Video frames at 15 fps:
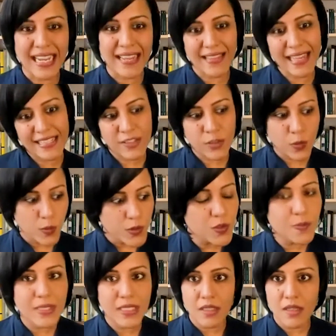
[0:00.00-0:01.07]
And that's
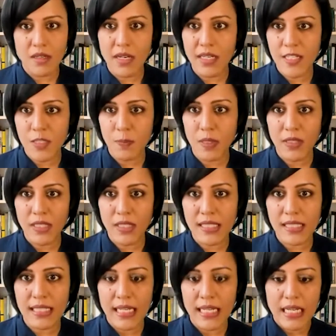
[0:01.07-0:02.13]
also been a learning
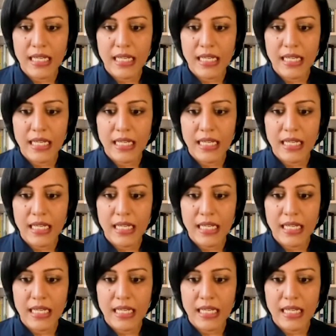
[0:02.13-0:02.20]
experience.